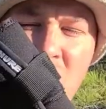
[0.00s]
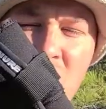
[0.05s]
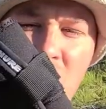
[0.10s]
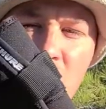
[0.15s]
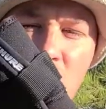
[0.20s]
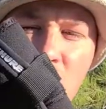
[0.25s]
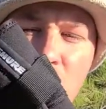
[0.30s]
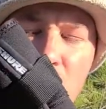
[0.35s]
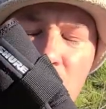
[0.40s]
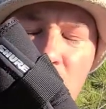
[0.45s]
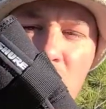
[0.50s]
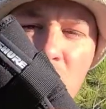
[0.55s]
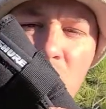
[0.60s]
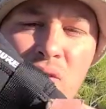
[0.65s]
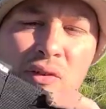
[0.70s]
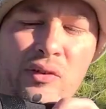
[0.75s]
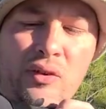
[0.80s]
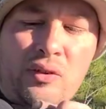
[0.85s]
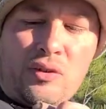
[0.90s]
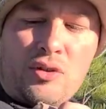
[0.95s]
So this
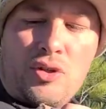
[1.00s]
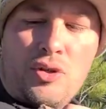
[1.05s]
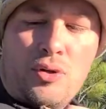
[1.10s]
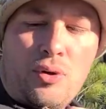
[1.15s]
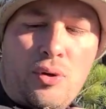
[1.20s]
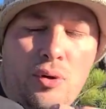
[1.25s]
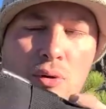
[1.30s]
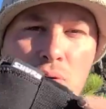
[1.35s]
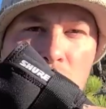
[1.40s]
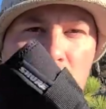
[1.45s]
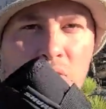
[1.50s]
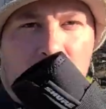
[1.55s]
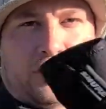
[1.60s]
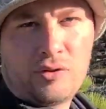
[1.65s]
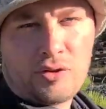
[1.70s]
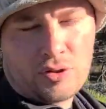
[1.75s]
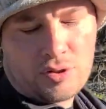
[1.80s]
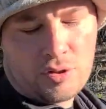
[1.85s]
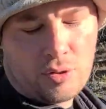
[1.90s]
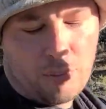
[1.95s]
is a SHURE, this is
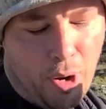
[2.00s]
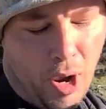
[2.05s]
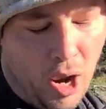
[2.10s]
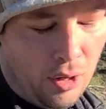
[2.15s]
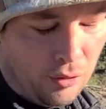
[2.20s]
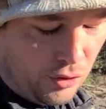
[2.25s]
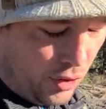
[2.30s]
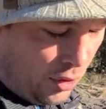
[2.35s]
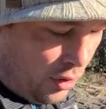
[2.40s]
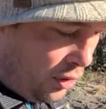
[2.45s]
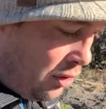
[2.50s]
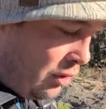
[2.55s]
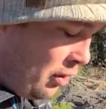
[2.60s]
just a pouch